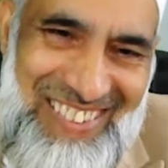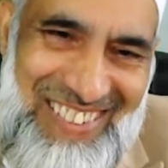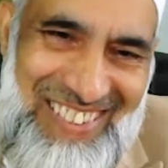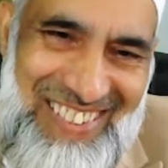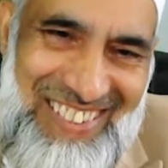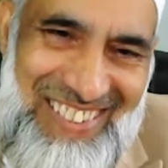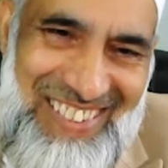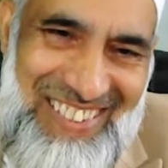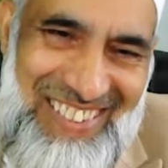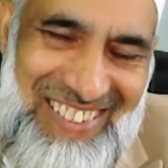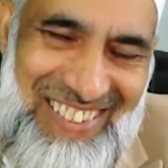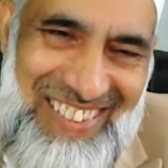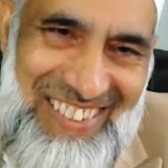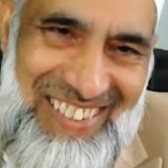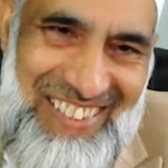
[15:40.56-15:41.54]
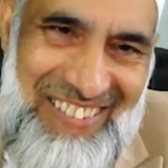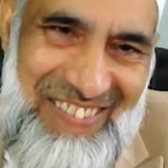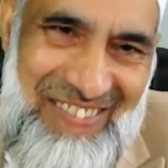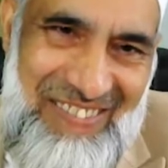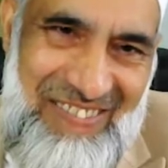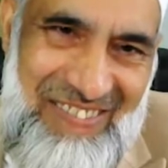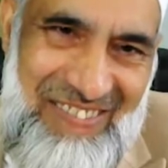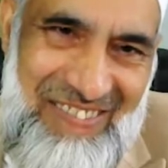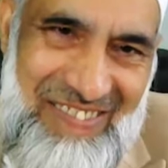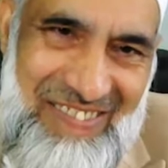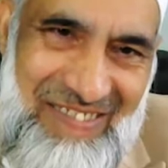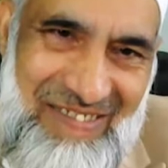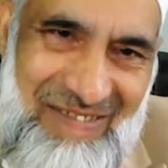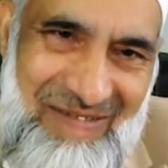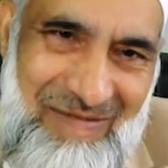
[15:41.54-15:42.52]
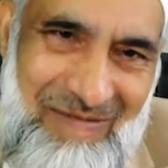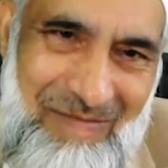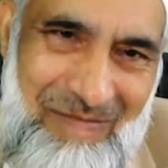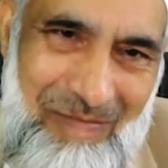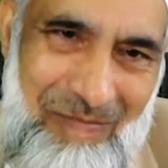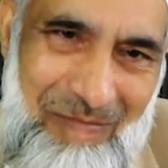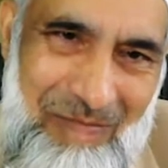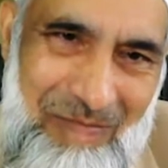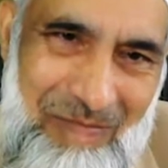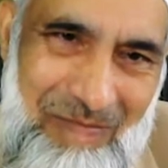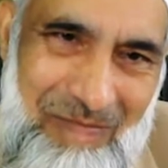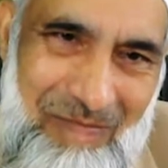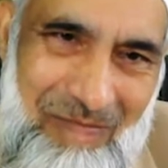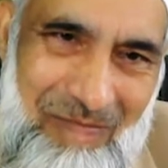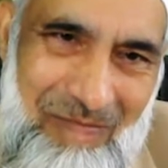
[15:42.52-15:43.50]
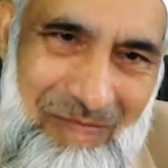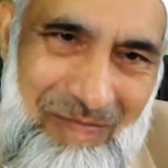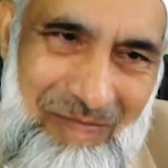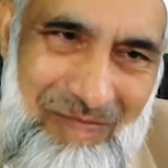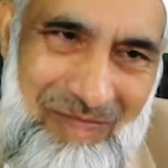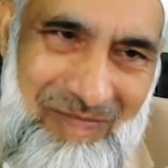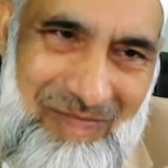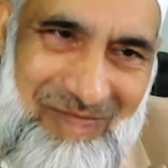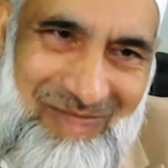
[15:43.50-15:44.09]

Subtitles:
No words are spoken by the person on screen.